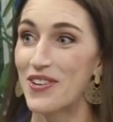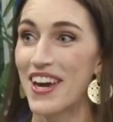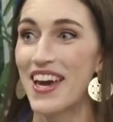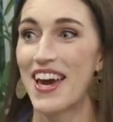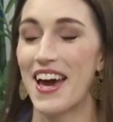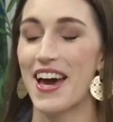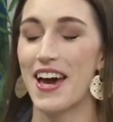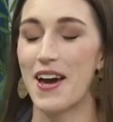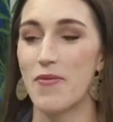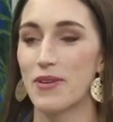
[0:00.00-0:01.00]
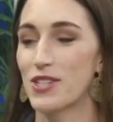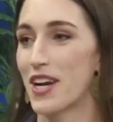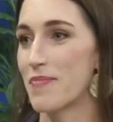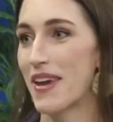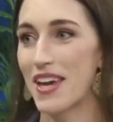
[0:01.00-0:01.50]
Uh-huh. Uh, we
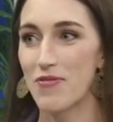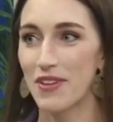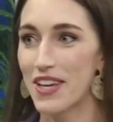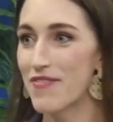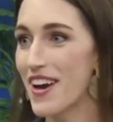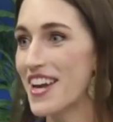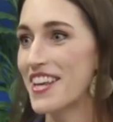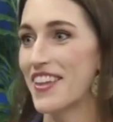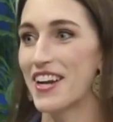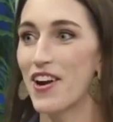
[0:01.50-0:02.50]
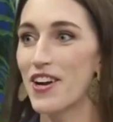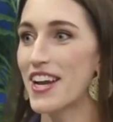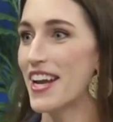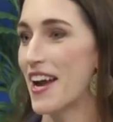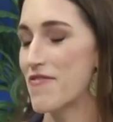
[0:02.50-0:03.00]
try to make it really fun and
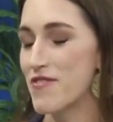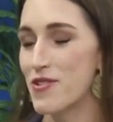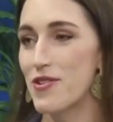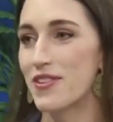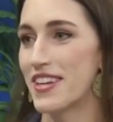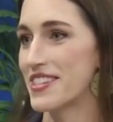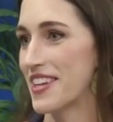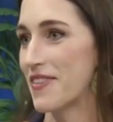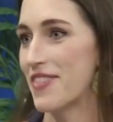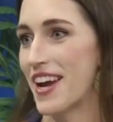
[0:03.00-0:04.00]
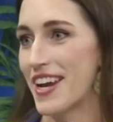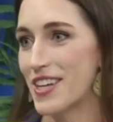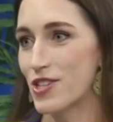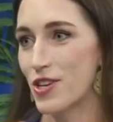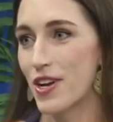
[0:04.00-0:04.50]
lighthearted, have food, things of that
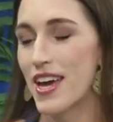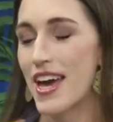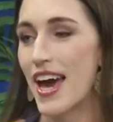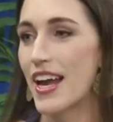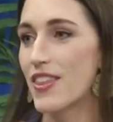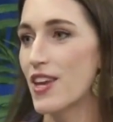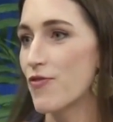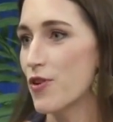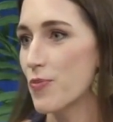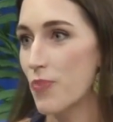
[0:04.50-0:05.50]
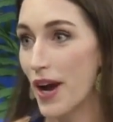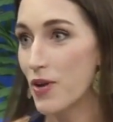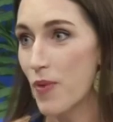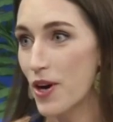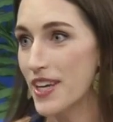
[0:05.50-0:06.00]
nature. I and I think it. for
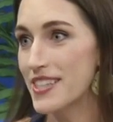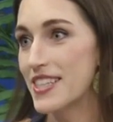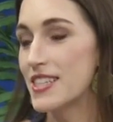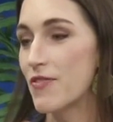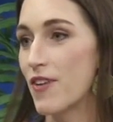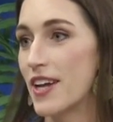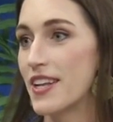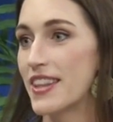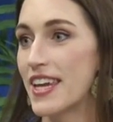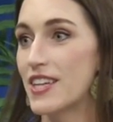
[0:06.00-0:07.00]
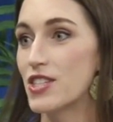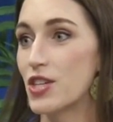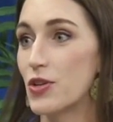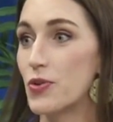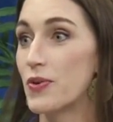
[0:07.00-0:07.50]
bridal parties, it's a fun thing
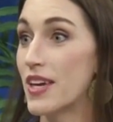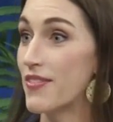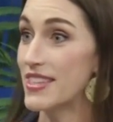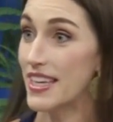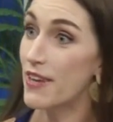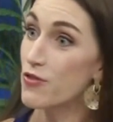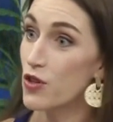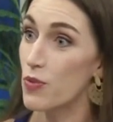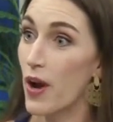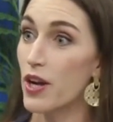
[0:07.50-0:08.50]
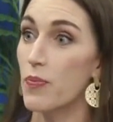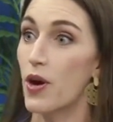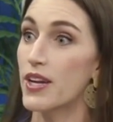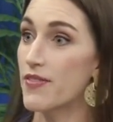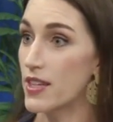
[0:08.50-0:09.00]
to give as a gift for your bridal
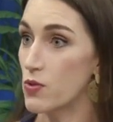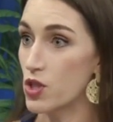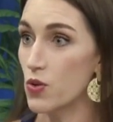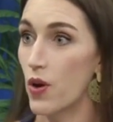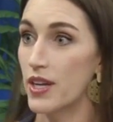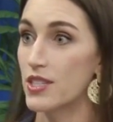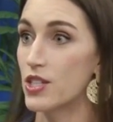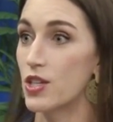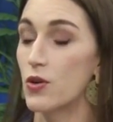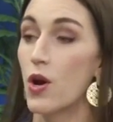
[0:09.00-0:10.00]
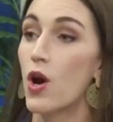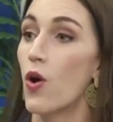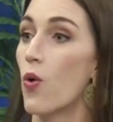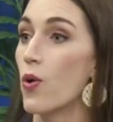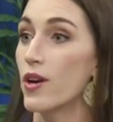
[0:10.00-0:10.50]
party yes. if that's what you're wanting to do.
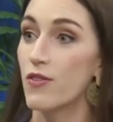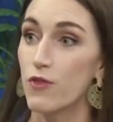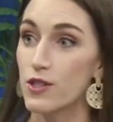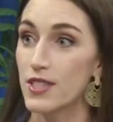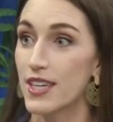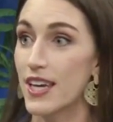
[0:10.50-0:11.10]
Or conversely,